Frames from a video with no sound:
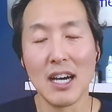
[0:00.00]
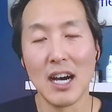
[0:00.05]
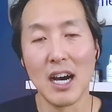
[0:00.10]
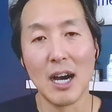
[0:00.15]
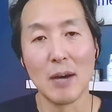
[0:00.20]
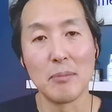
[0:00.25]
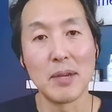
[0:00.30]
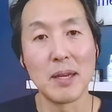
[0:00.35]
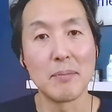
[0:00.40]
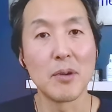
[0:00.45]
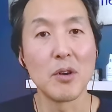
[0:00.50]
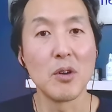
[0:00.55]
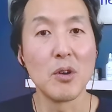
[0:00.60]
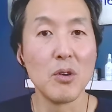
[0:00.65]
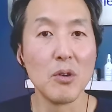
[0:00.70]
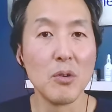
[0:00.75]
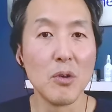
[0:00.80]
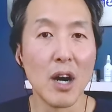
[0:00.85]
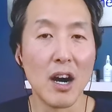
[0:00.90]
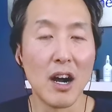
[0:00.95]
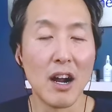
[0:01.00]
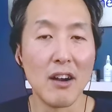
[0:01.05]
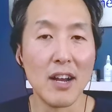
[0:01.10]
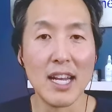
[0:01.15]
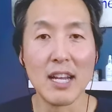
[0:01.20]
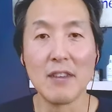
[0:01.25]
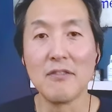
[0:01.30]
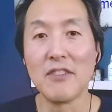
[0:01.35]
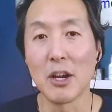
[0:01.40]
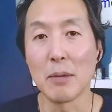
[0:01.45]
uh, people who are
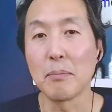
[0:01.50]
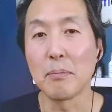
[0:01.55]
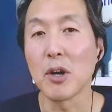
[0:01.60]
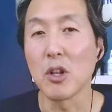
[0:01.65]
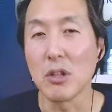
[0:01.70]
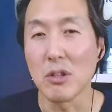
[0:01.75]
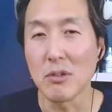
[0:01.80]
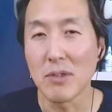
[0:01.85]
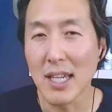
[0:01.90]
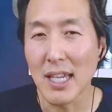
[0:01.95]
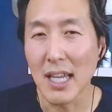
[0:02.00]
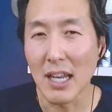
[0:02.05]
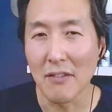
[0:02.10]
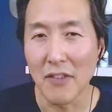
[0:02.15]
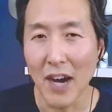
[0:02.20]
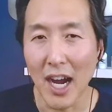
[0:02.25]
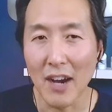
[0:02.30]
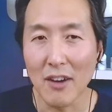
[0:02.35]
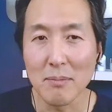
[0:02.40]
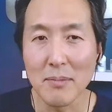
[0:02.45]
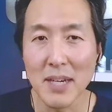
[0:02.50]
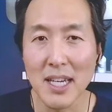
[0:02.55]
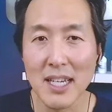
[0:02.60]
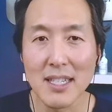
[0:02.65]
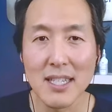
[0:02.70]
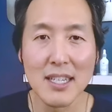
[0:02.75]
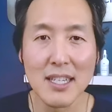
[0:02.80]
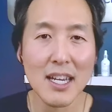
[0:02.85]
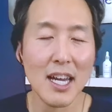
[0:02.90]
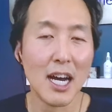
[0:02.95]
in a very polluted
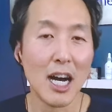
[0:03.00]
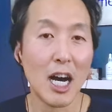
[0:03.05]
environment,